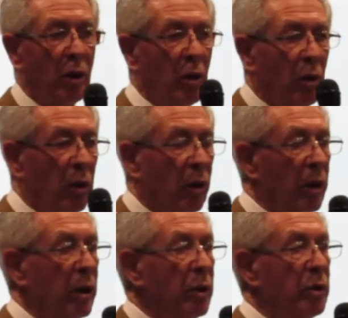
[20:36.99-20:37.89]

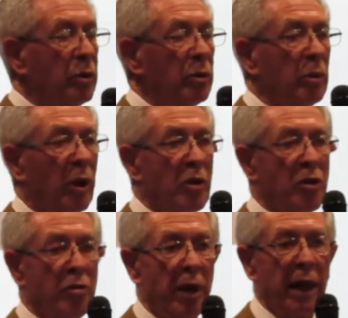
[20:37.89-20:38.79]
or to
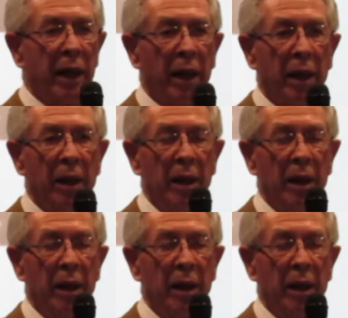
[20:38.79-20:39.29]
Australia.